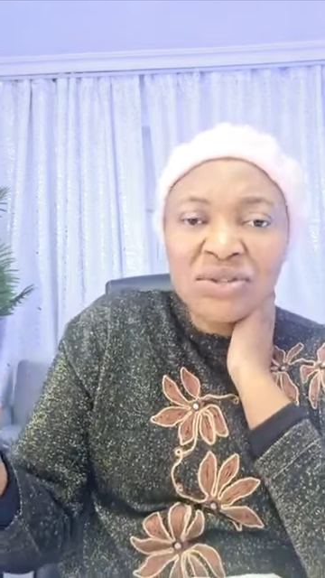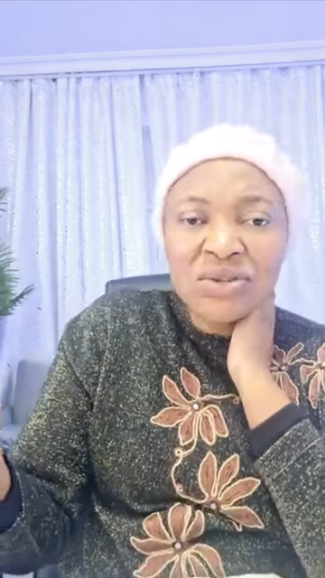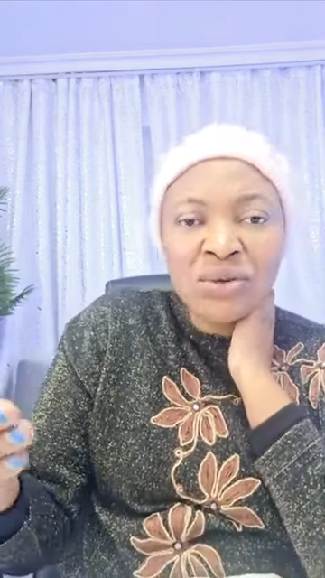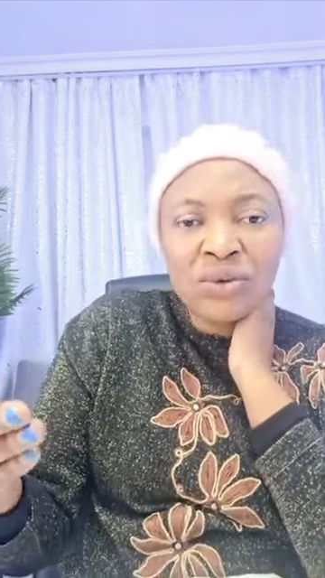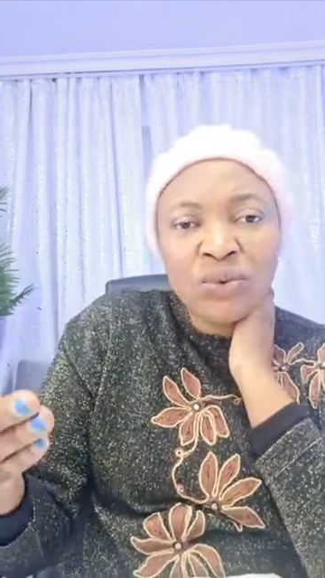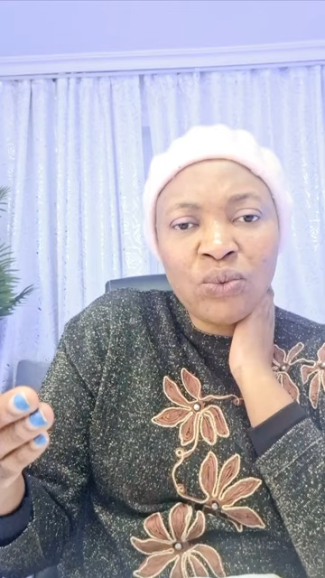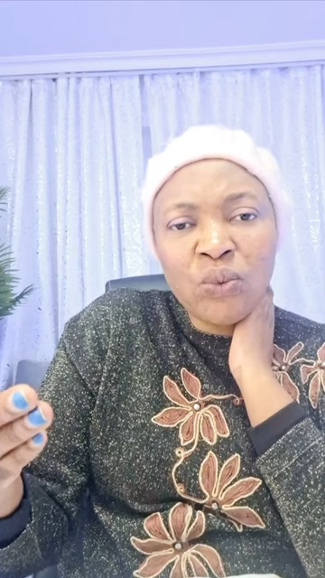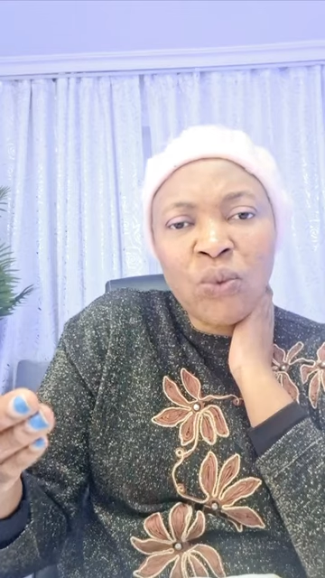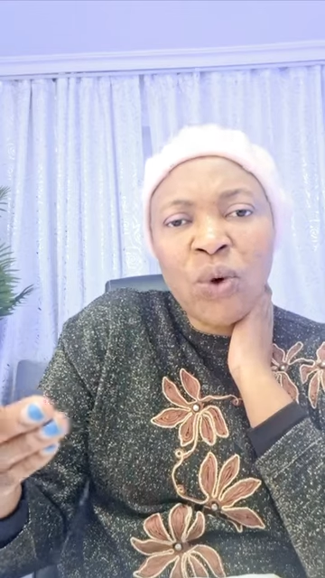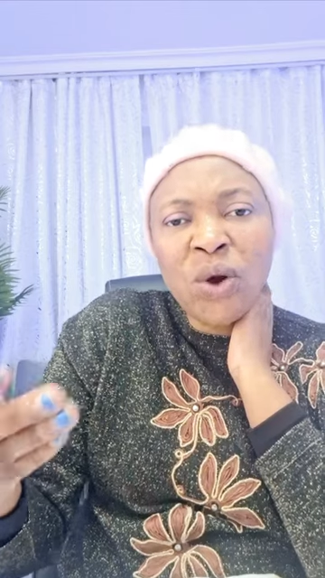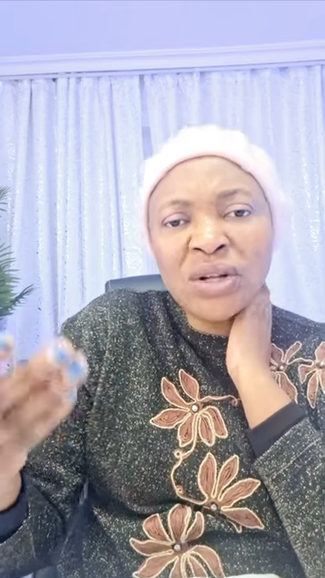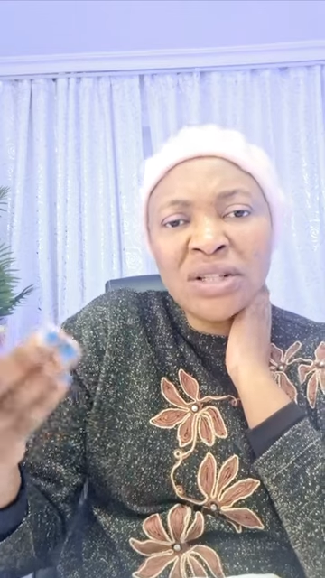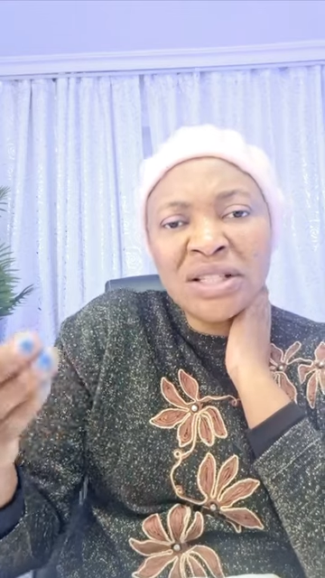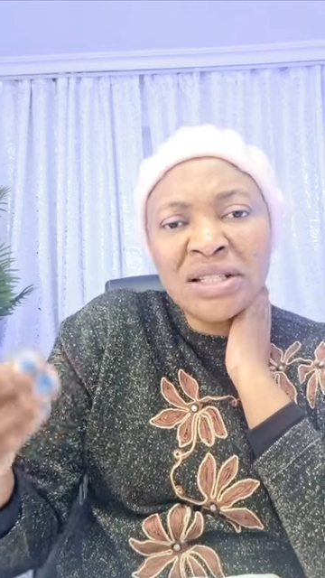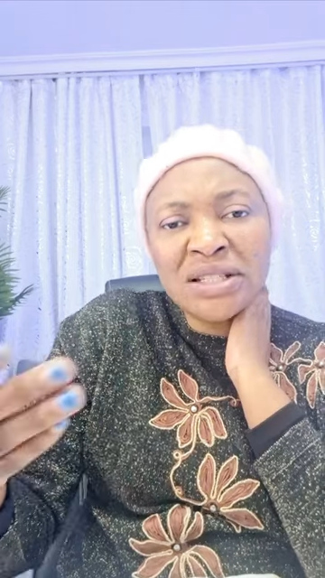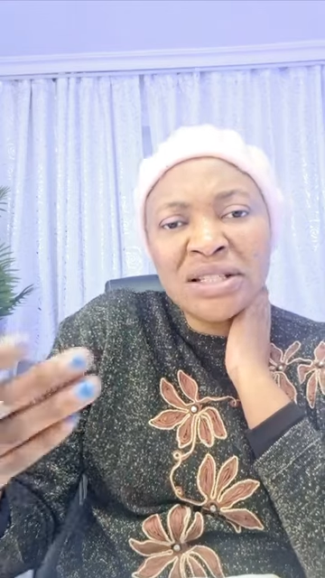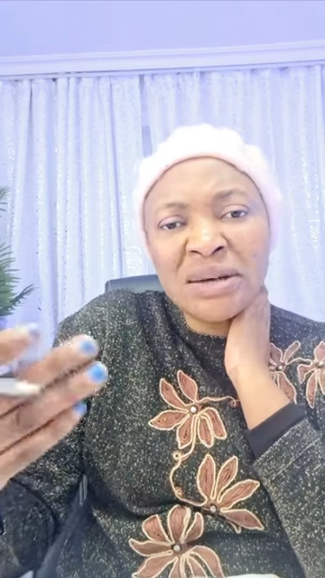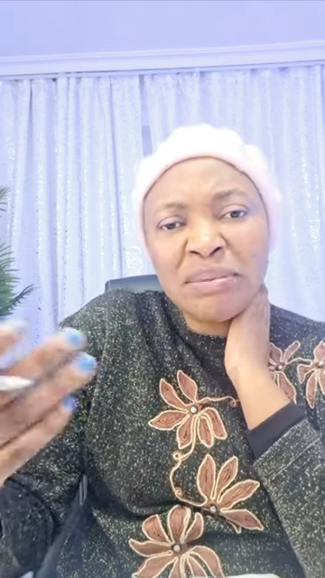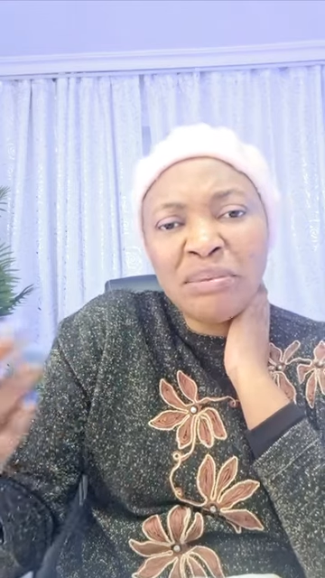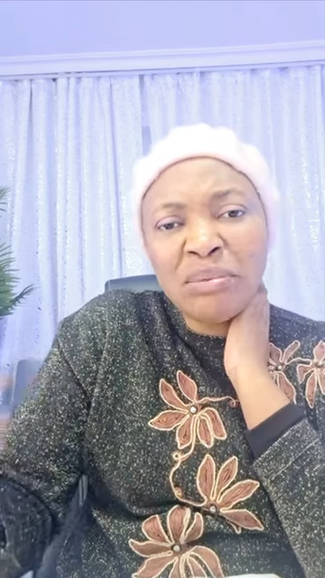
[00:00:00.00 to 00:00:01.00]
So what
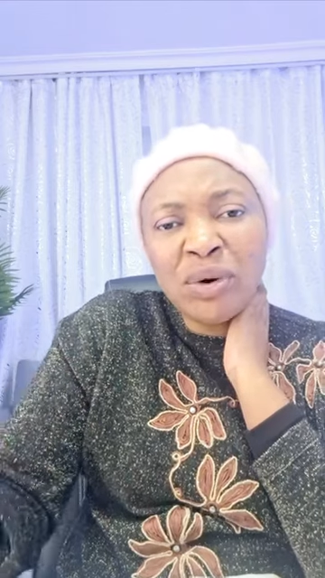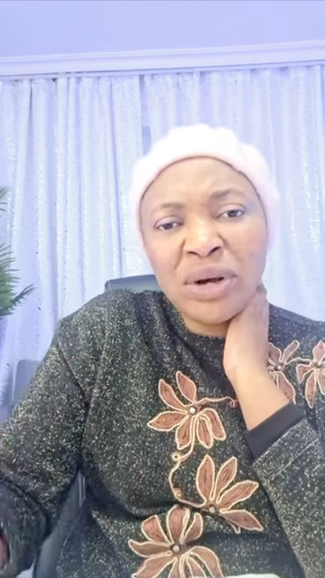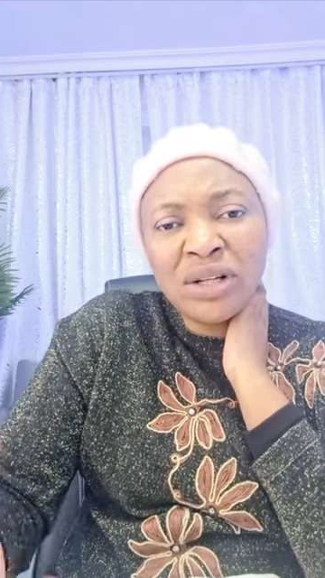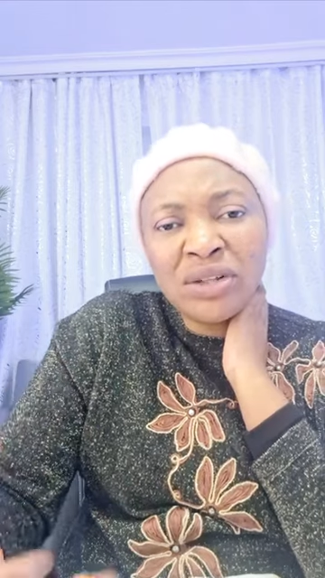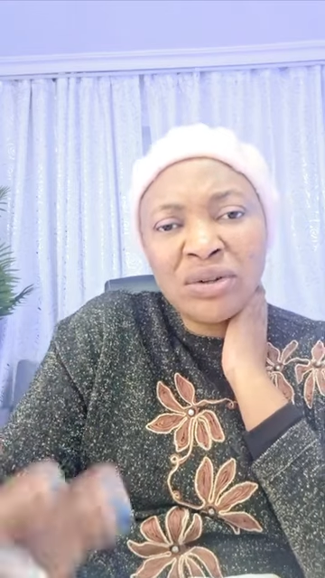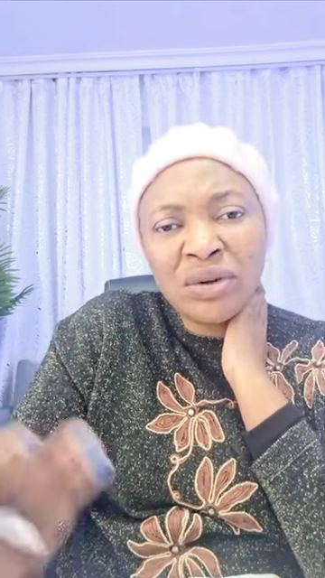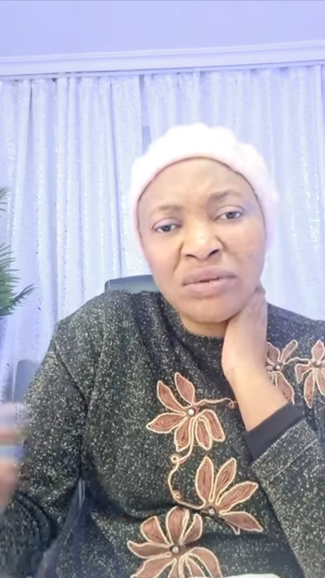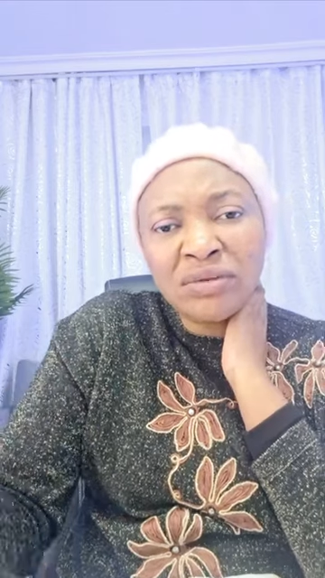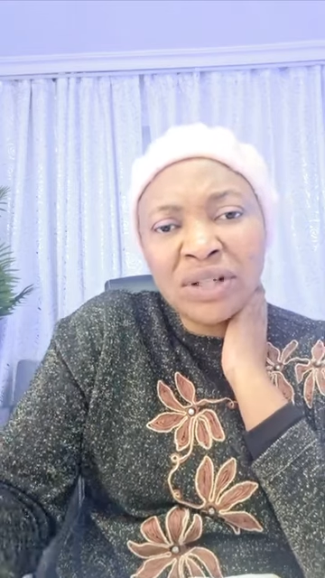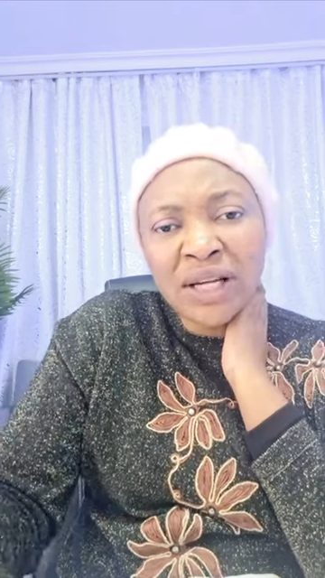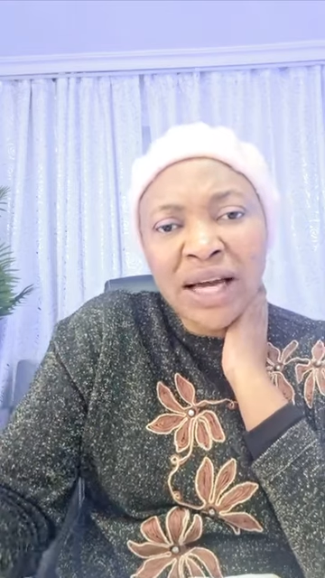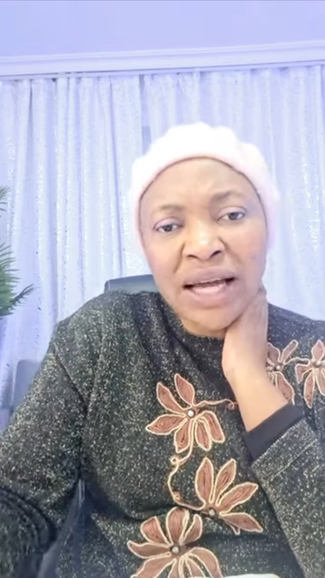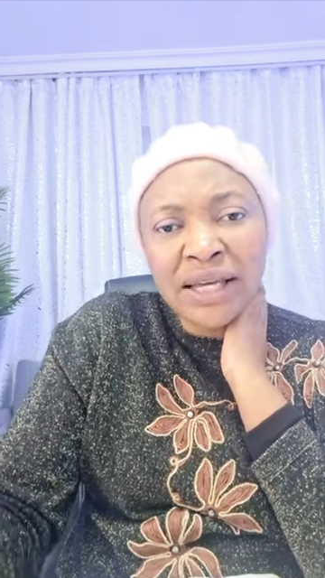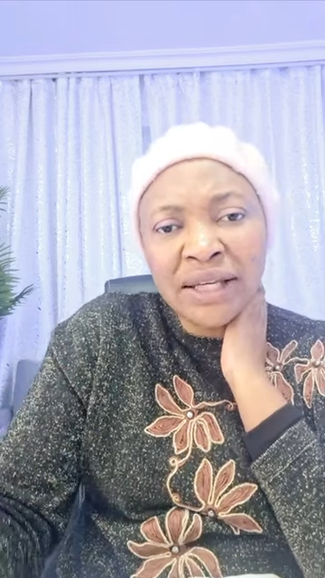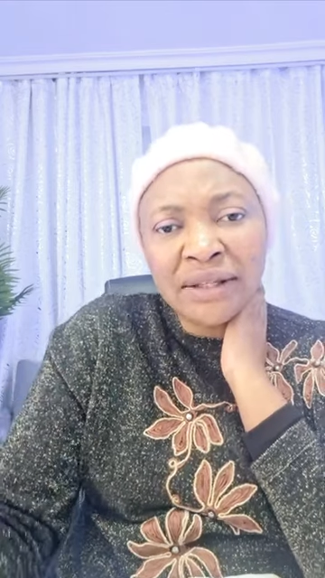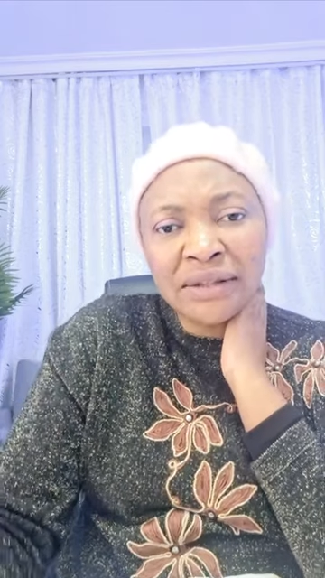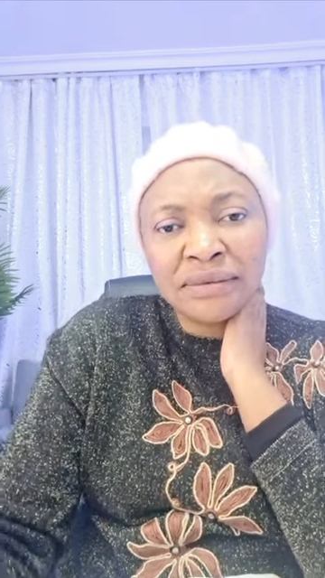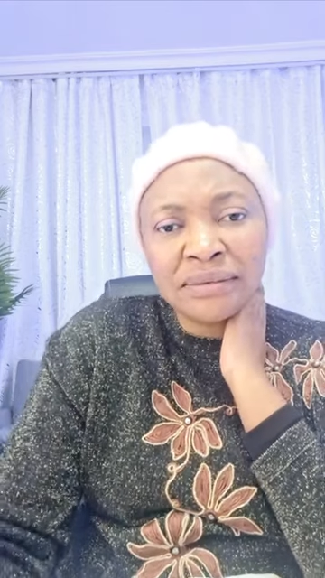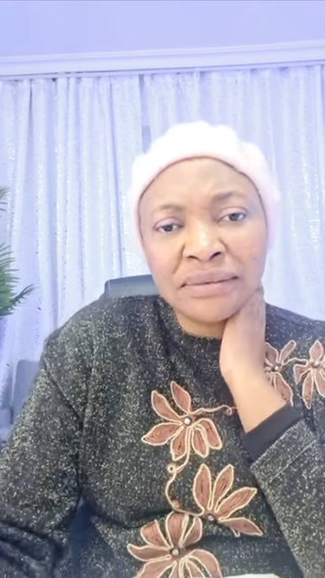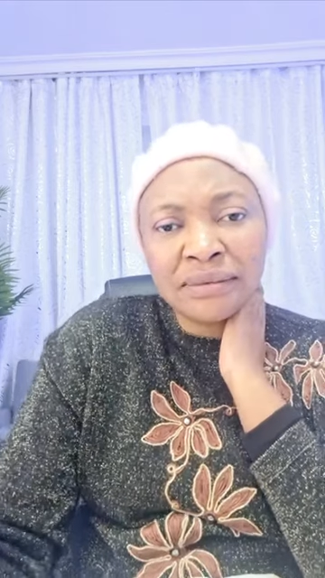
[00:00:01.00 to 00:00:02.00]
is the point of
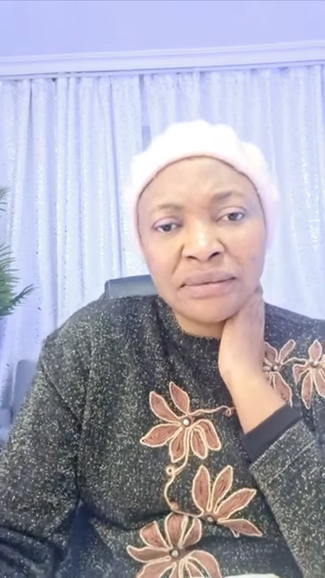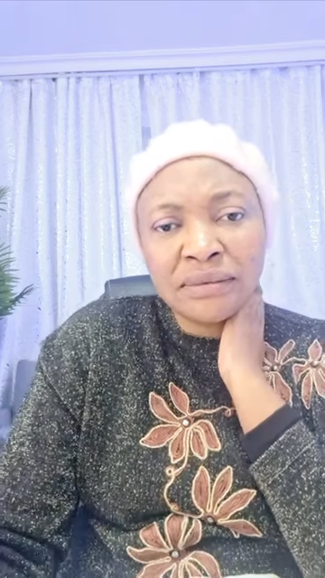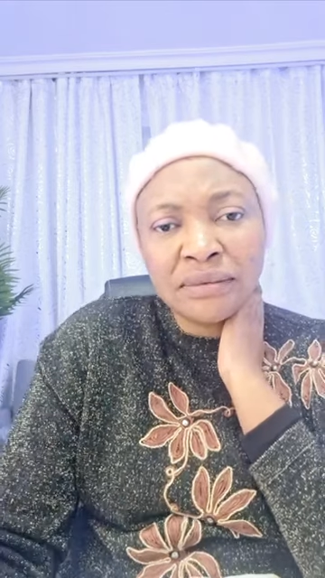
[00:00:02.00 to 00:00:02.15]
dying?